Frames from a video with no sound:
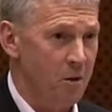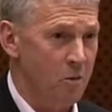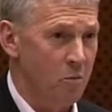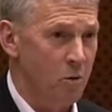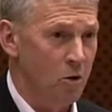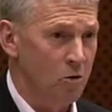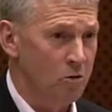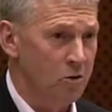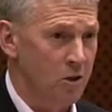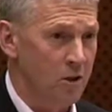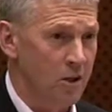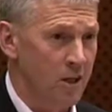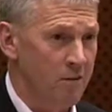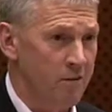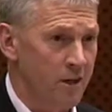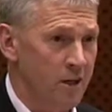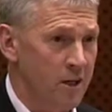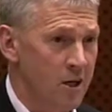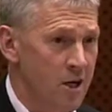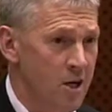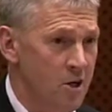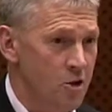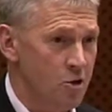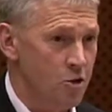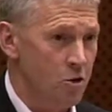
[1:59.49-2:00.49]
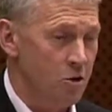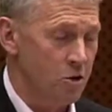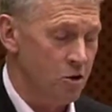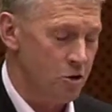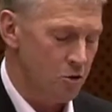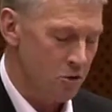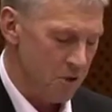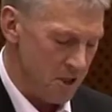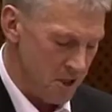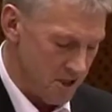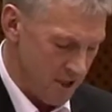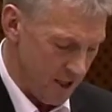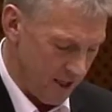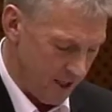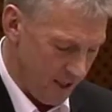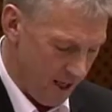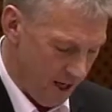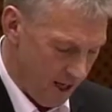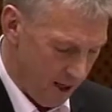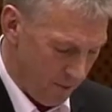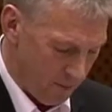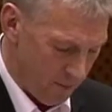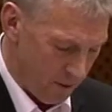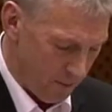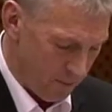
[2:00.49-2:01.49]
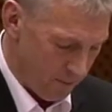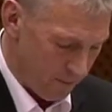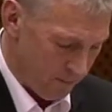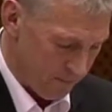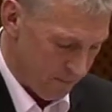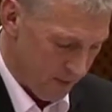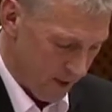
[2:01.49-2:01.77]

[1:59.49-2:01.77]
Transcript: will deliver. So there's no need to cap them.